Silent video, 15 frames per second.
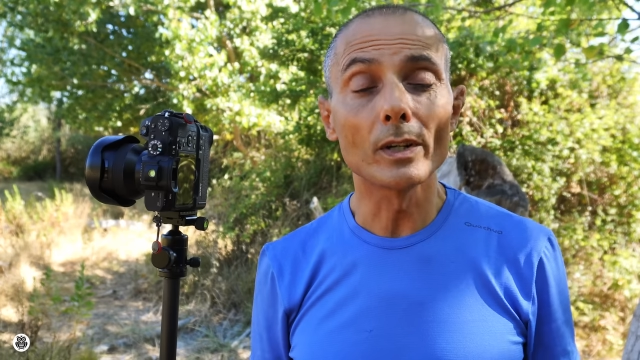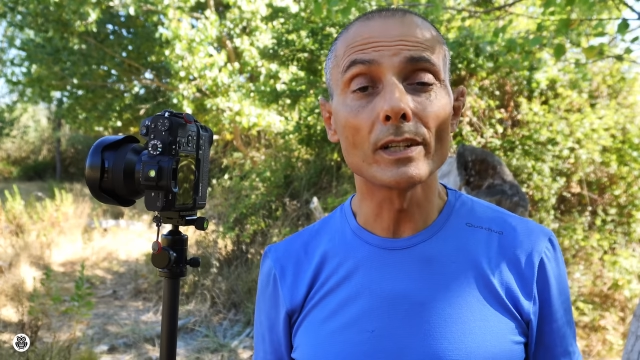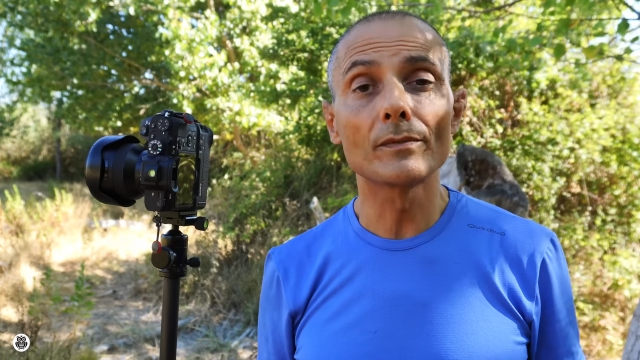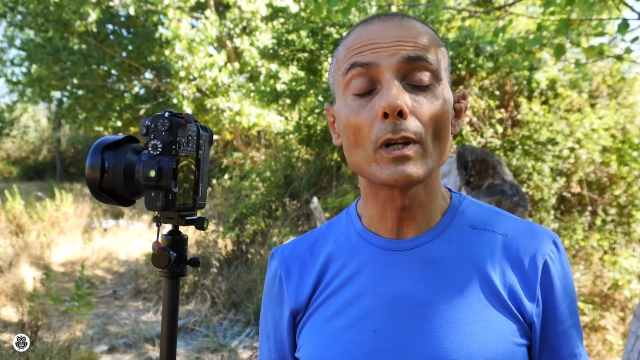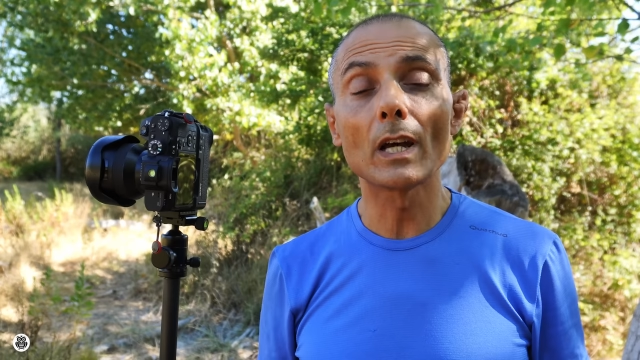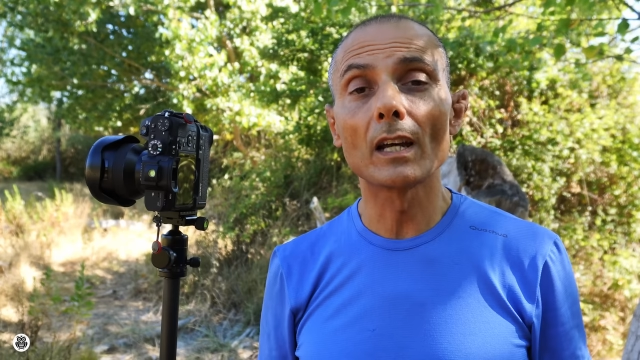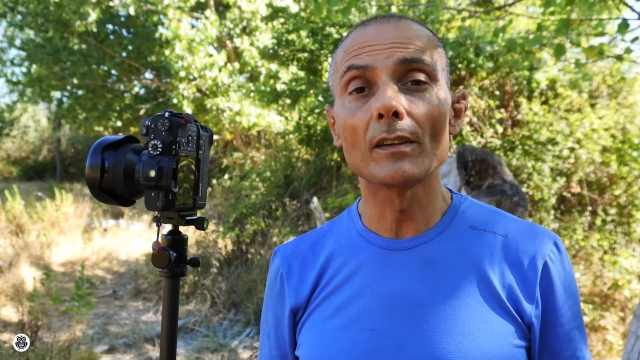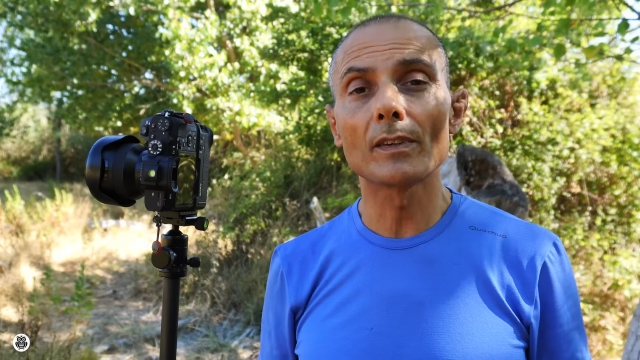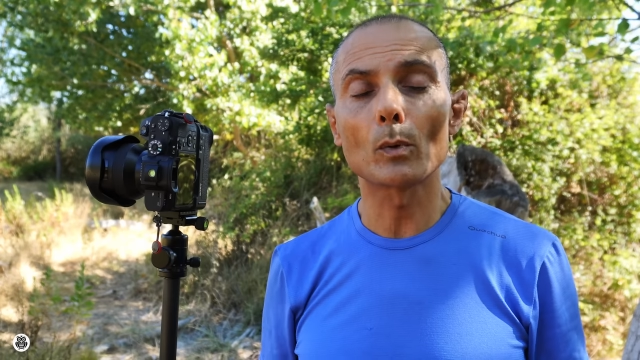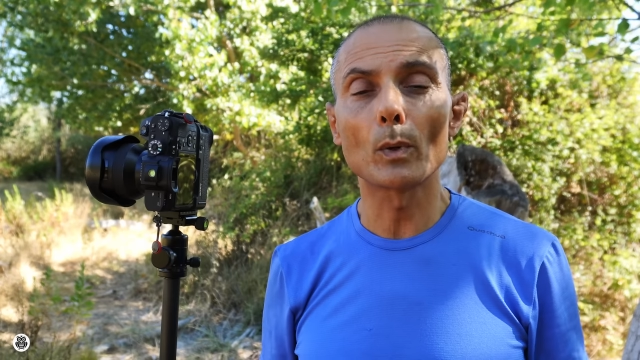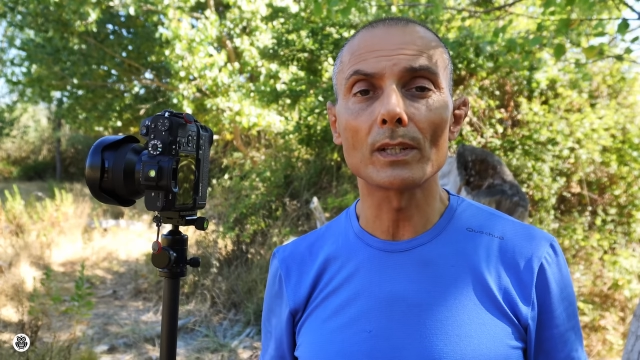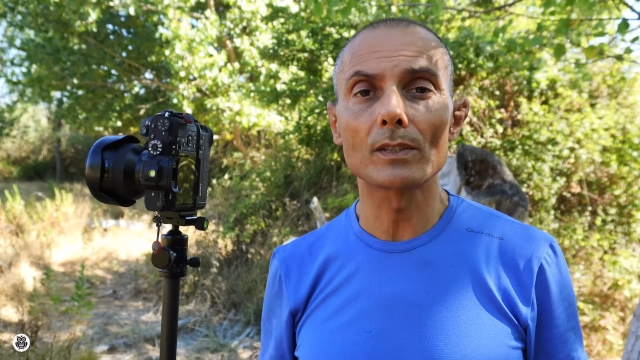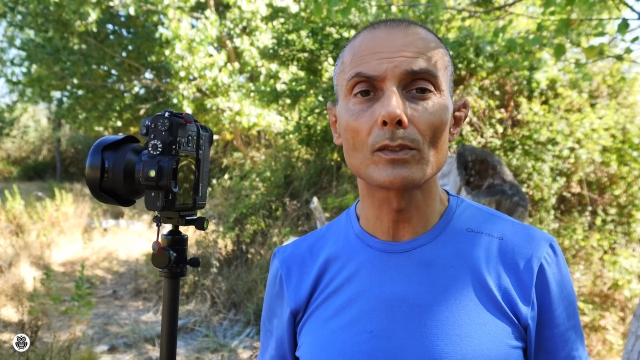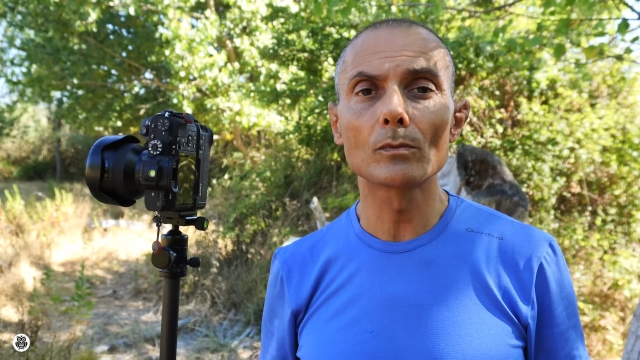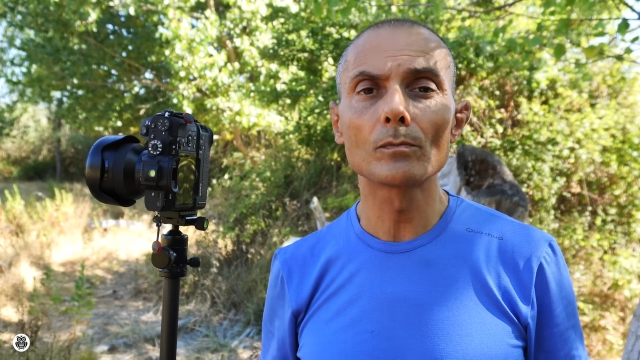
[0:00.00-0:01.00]
if you have a
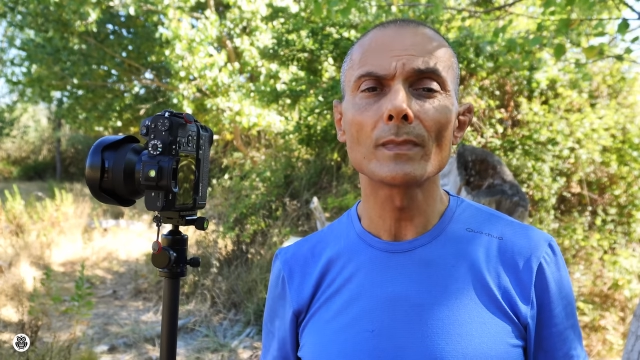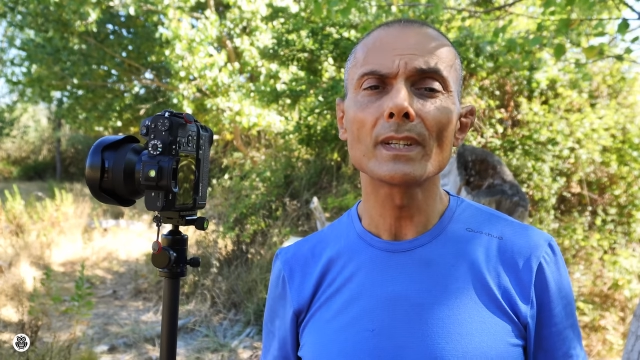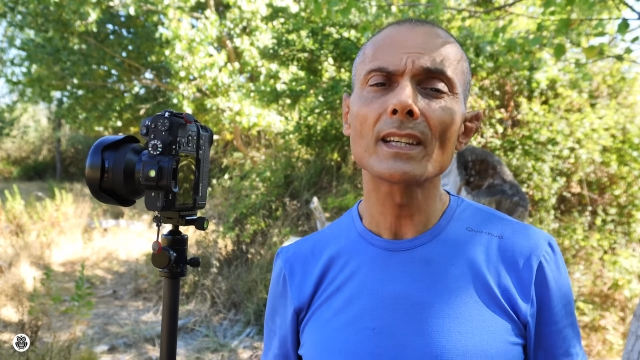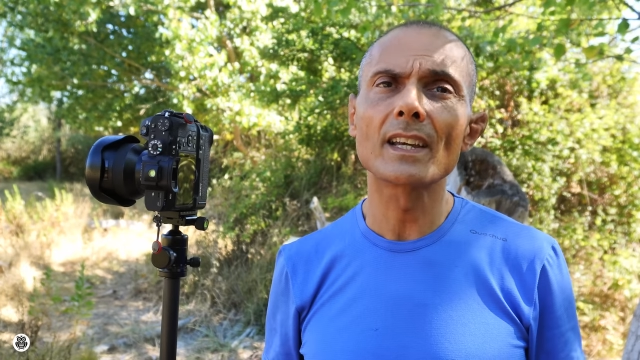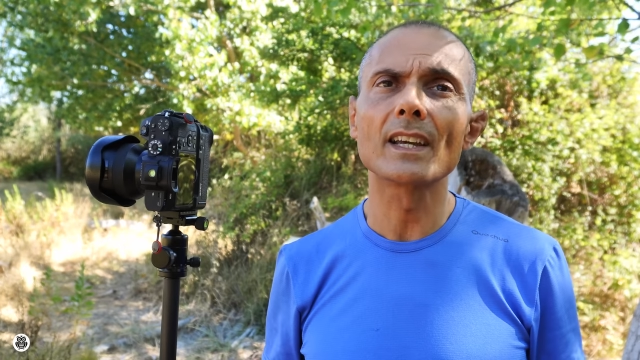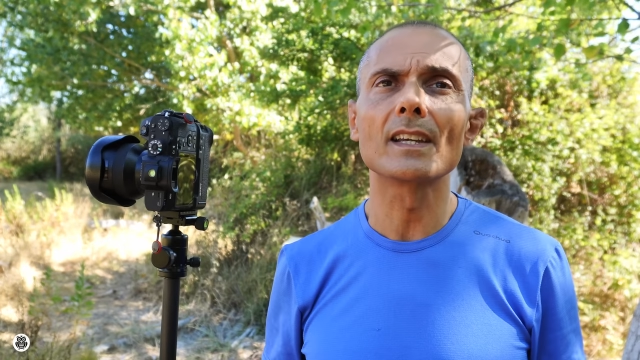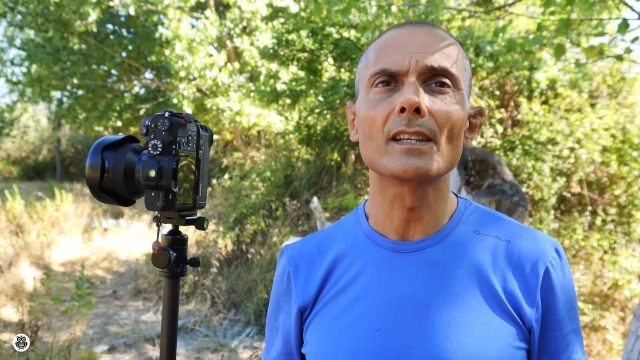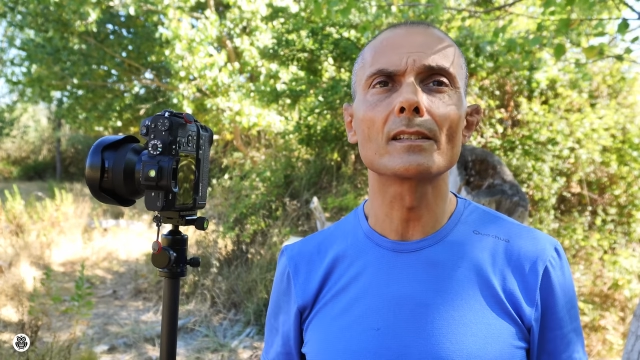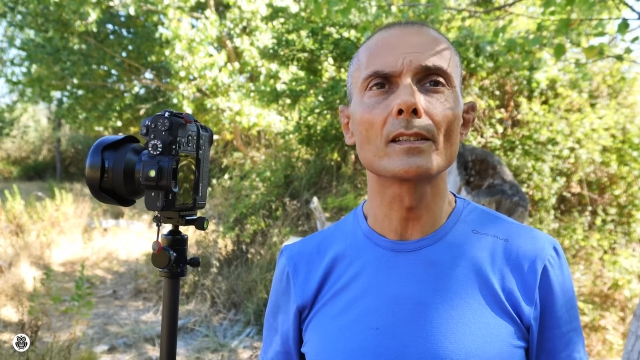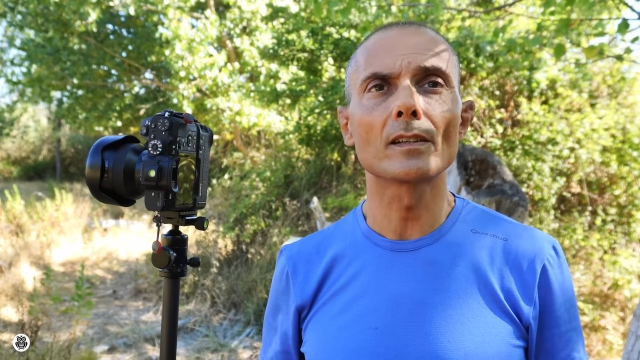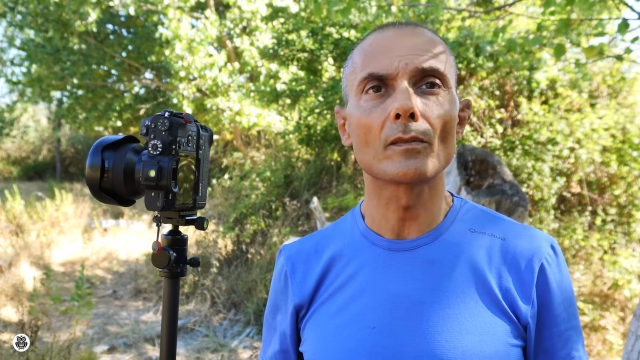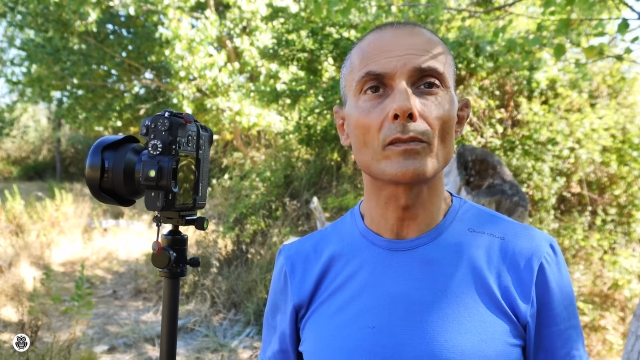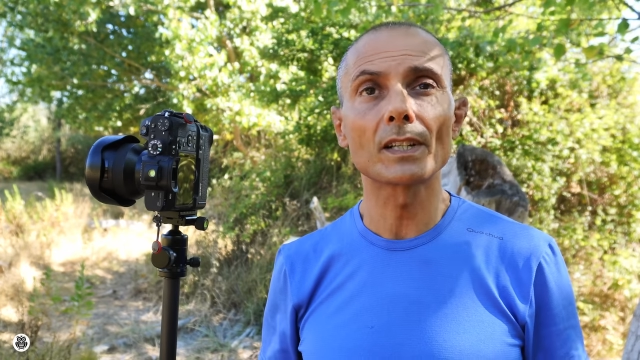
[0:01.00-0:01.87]
question, in case,